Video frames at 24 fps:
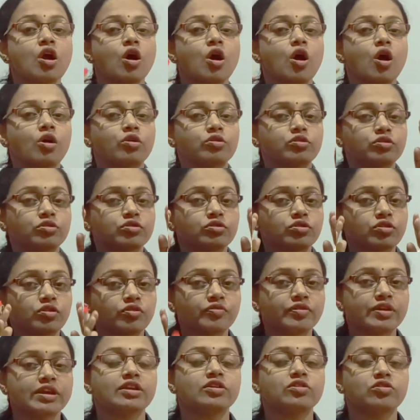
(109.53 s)

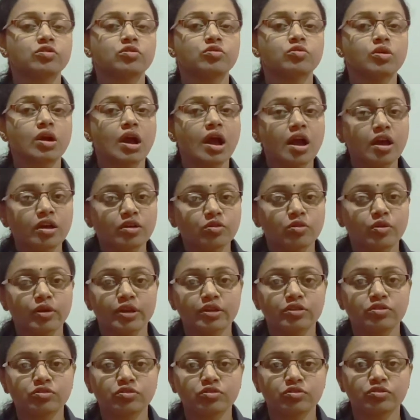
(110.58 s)
Autotrophic, you are
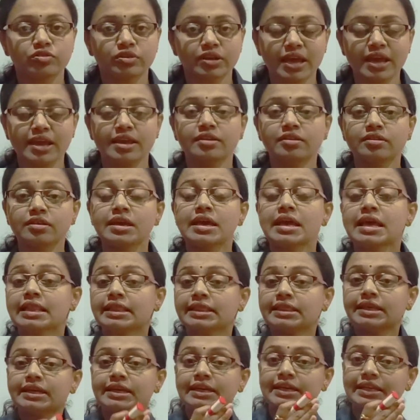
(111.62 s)
going to write
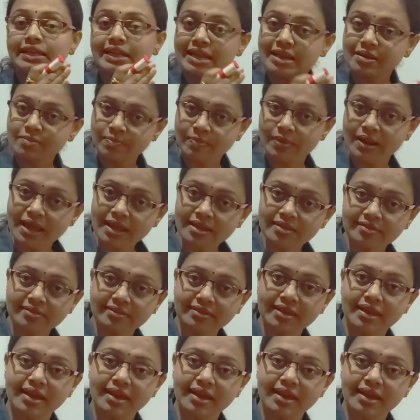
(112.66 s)
the green plants,